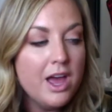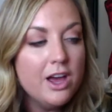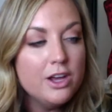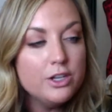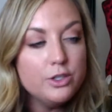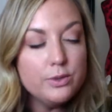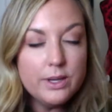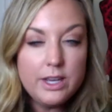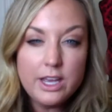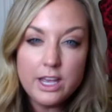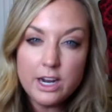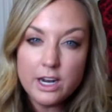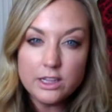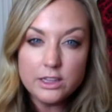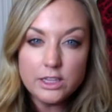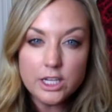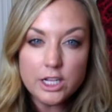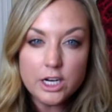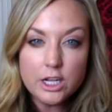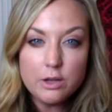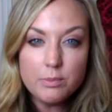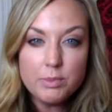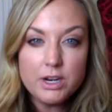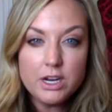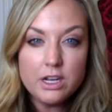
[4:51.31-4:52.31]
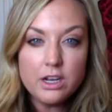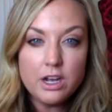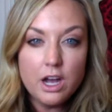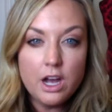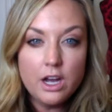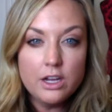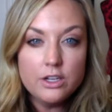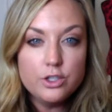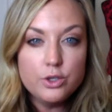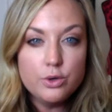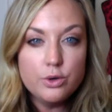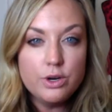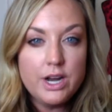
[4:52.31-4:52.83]
So I get a little bit of
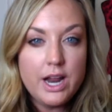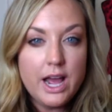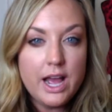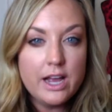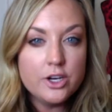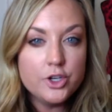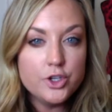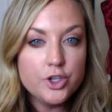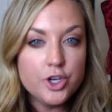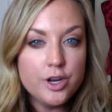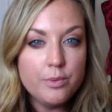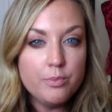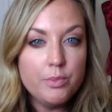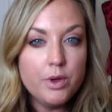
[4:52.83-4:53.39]
contouring action,